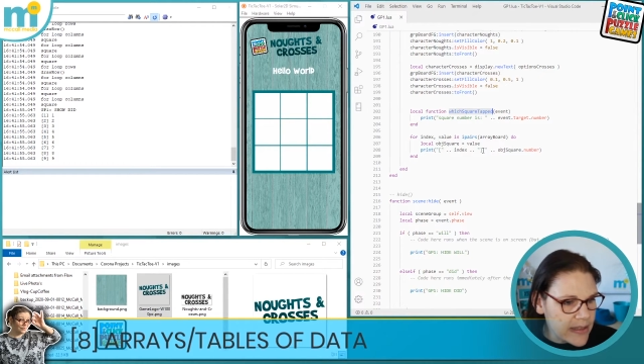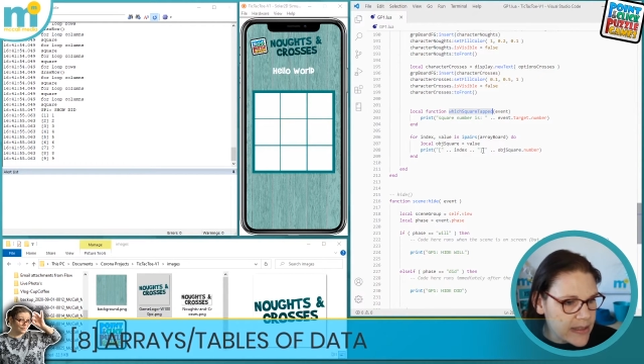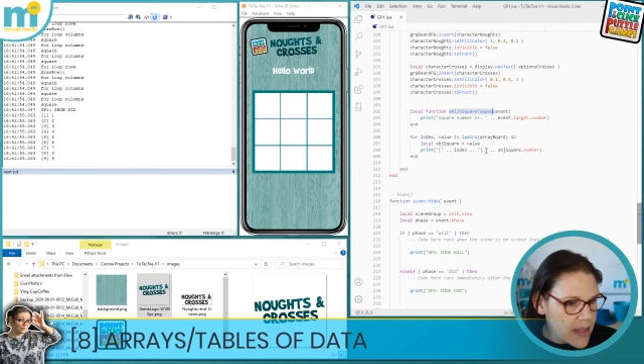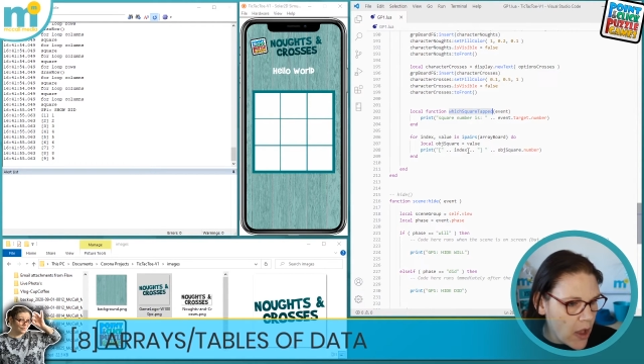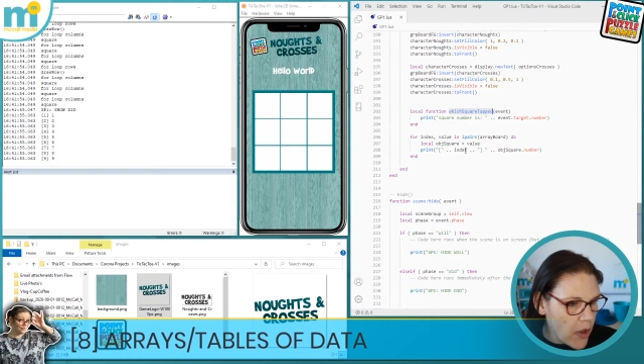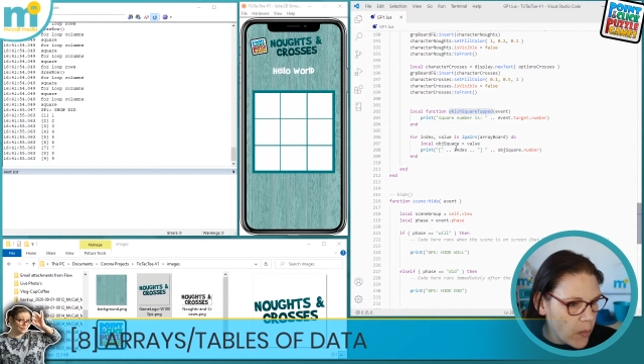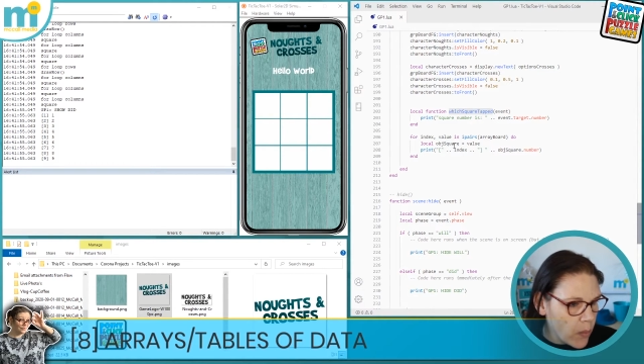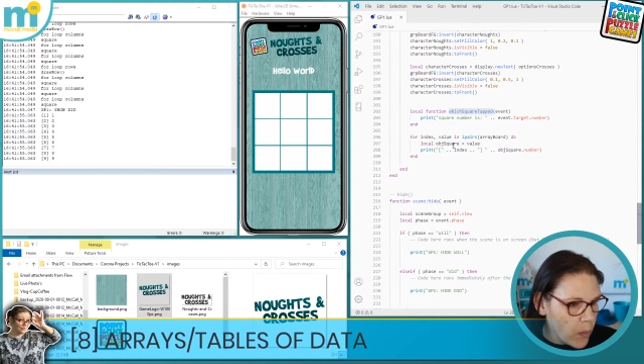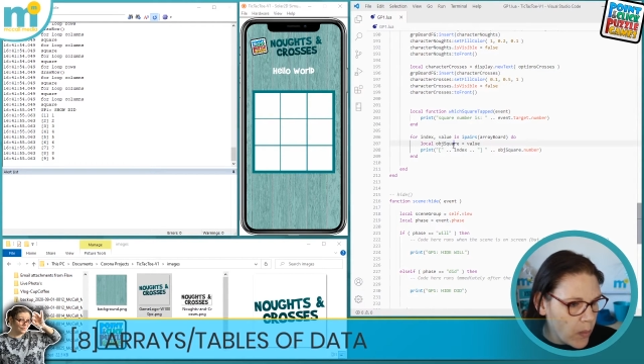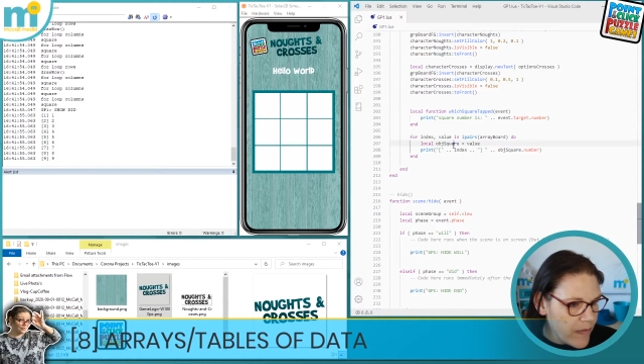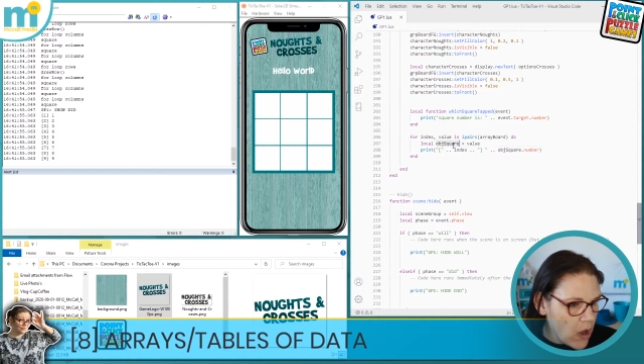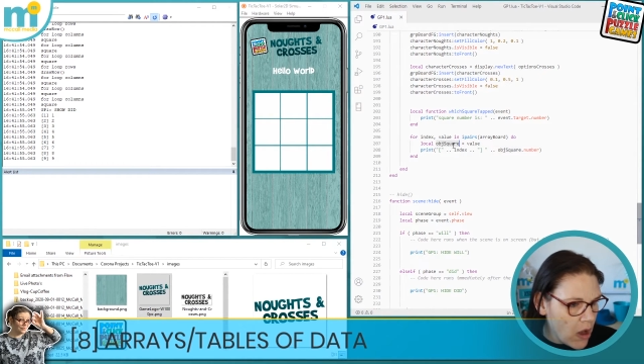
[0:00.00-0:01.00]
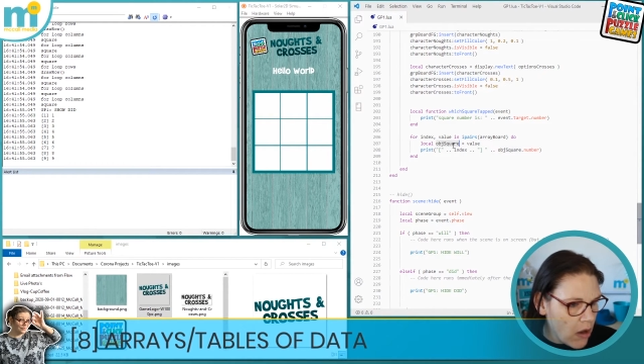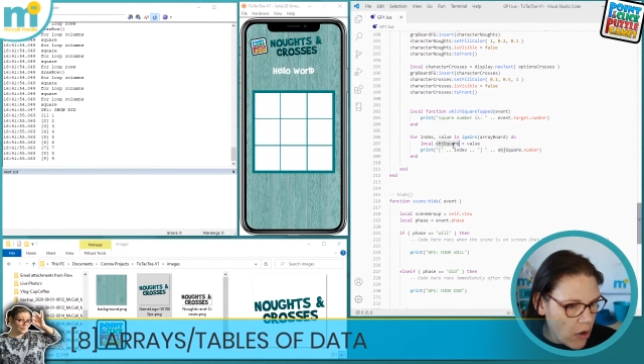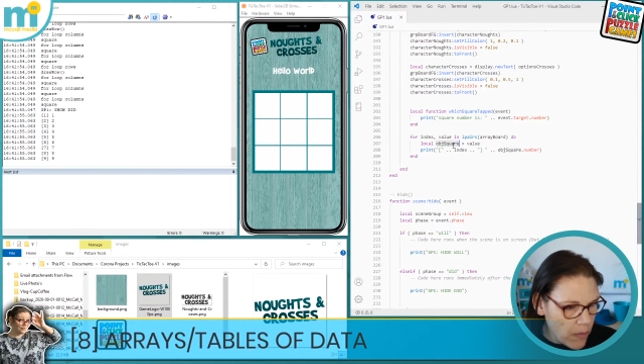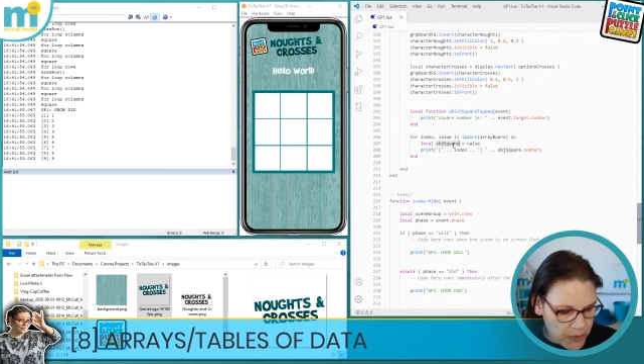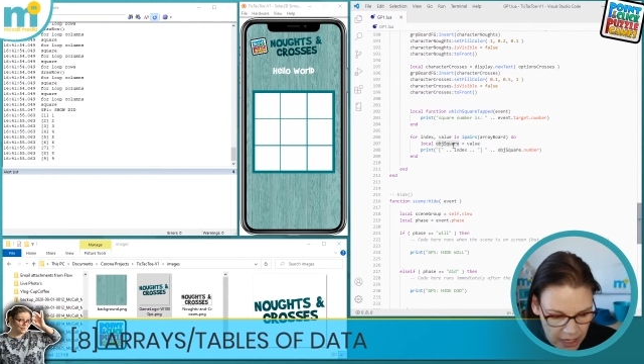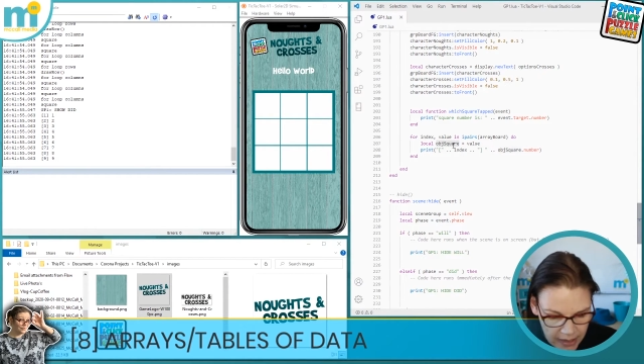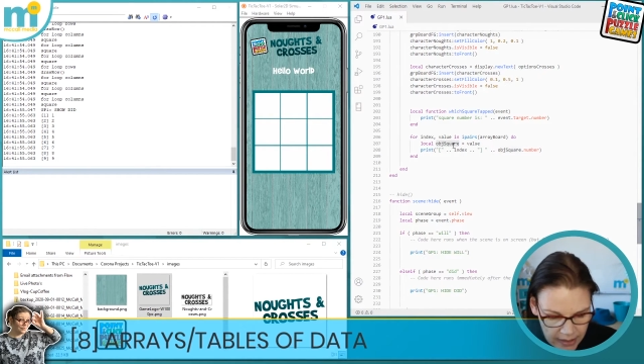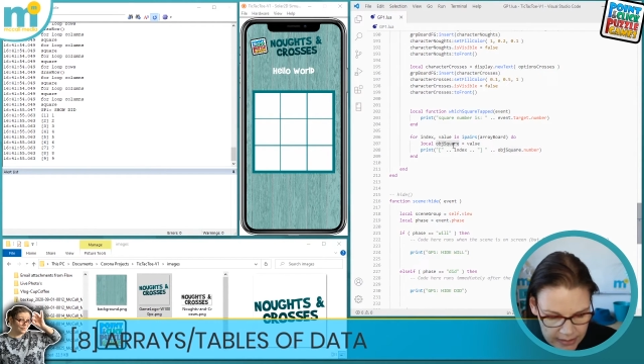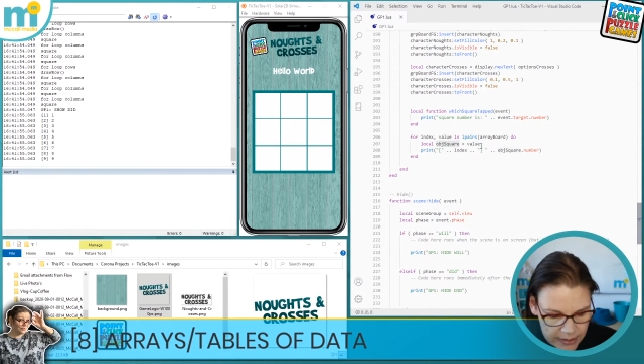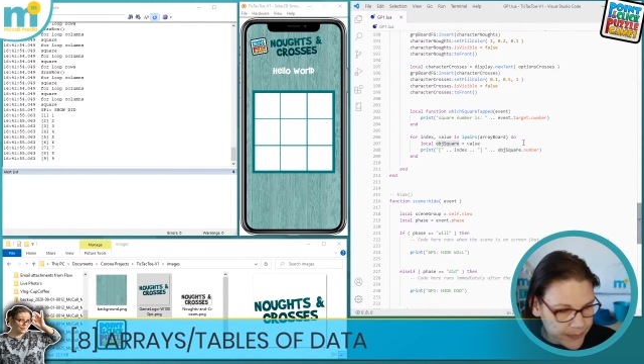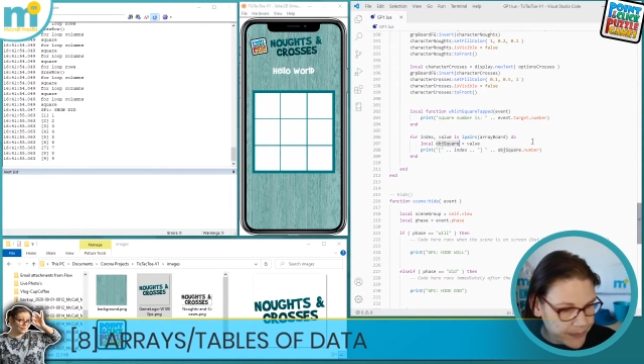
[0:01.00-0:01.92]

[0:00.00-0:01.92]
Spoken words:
So we've got our object.